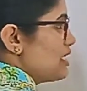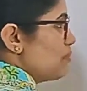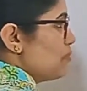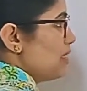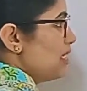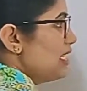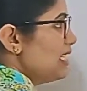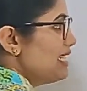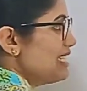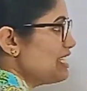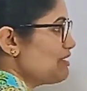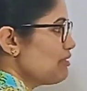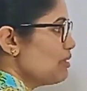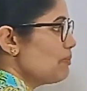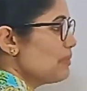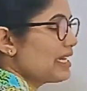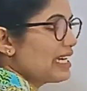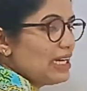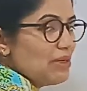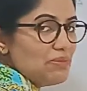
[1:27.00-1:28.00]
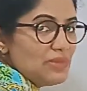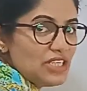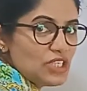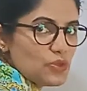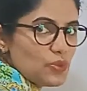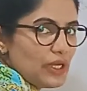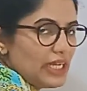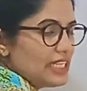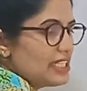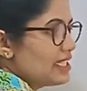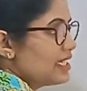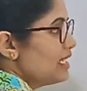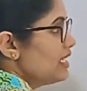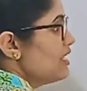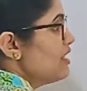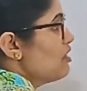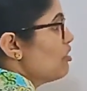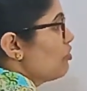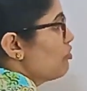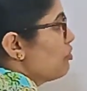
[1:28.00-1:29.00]
decimal, it will become
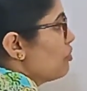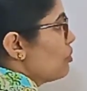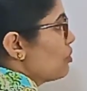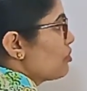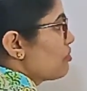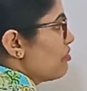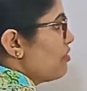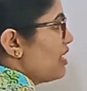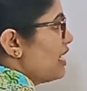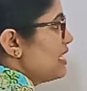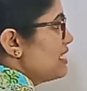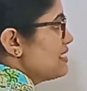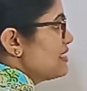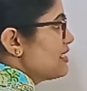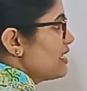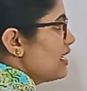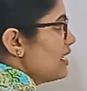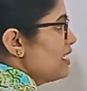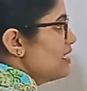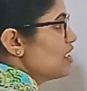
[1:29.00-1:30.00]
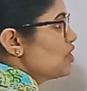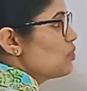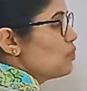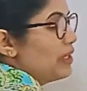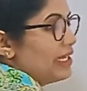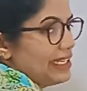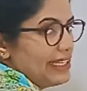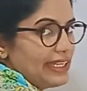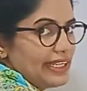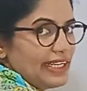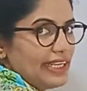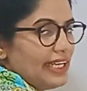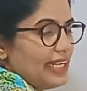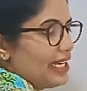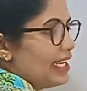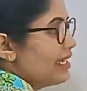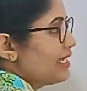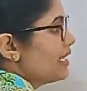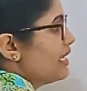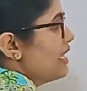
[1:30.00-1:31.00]
20, 4 5 are 20,
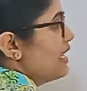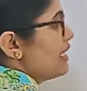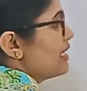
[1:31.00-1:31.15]
right?